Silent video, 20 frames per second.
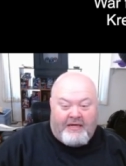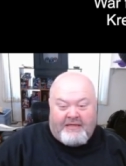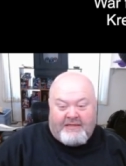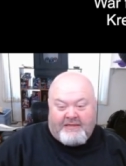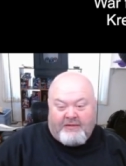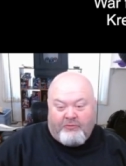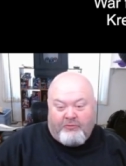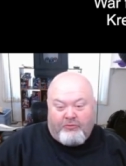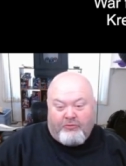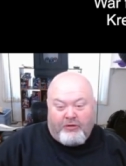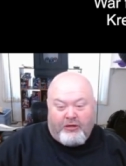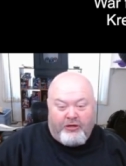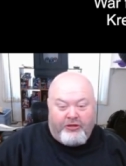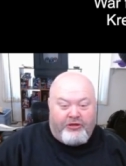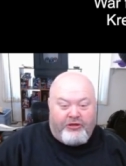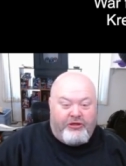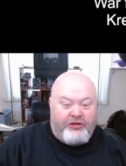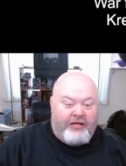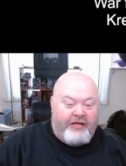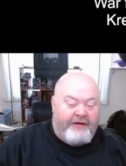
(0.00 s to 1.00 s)
Is it
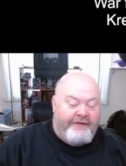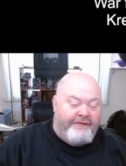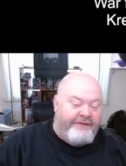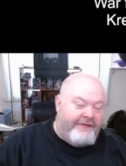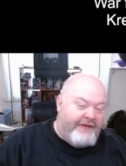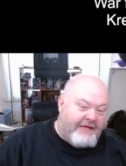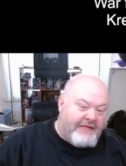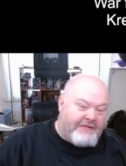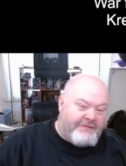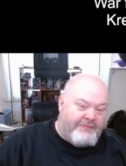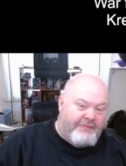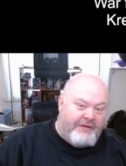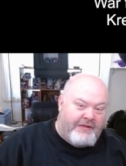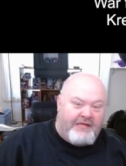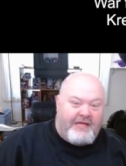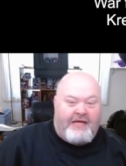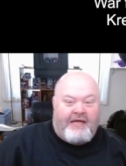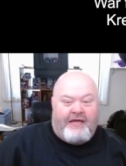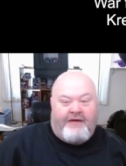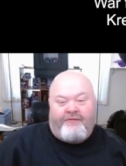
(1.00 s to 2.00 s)
worth the
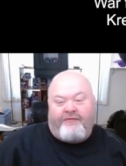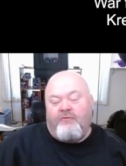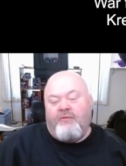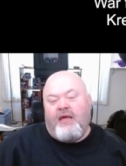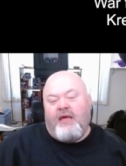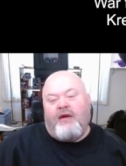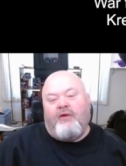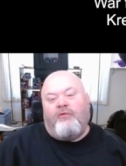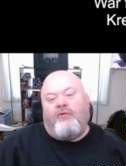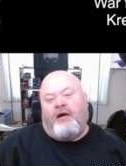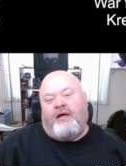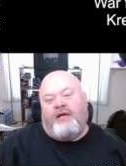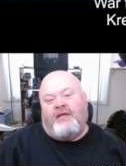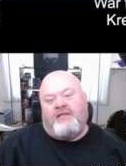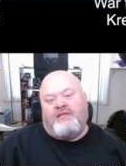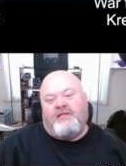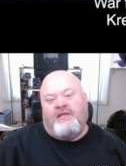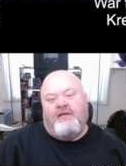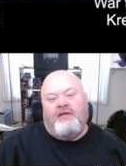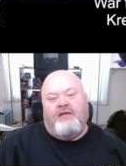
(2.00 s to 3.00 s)
investment? And for me it
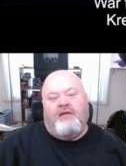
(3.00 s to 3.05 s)
was.